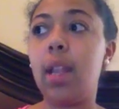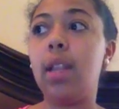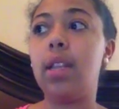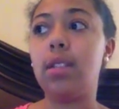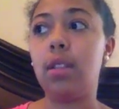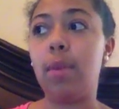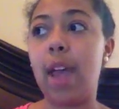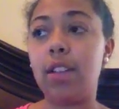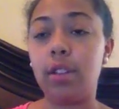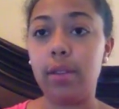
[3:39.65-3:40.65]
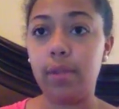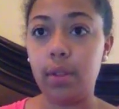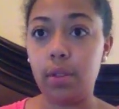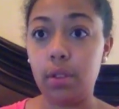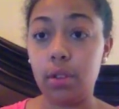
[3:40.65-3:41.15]
List some
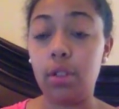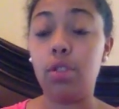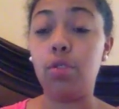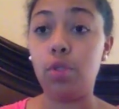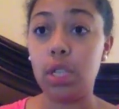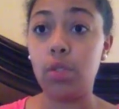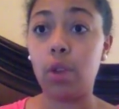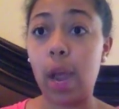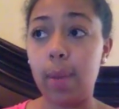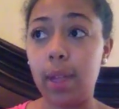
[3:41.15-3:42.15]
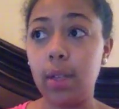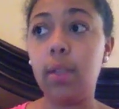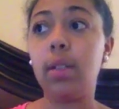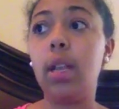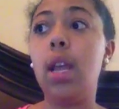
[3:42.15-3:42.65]
adjectives to describe
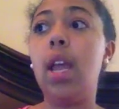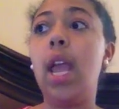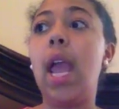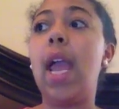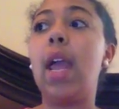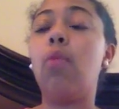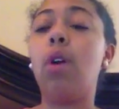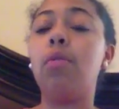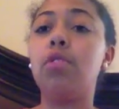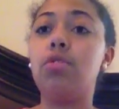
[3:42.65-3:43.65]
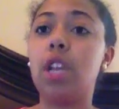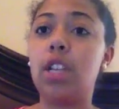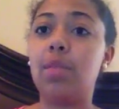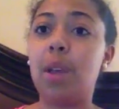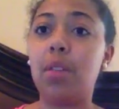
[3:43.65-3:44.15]
it. And what would you
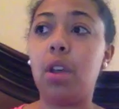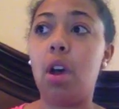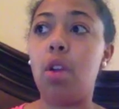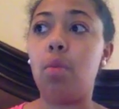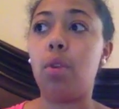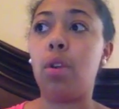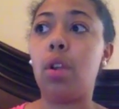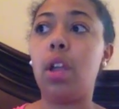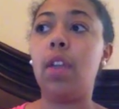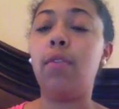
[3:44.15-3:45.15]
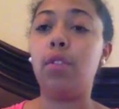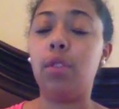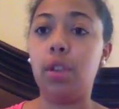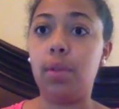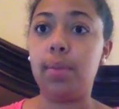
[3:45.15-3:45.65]
change about the artwork if you
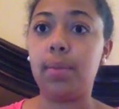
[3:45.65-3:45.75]
could?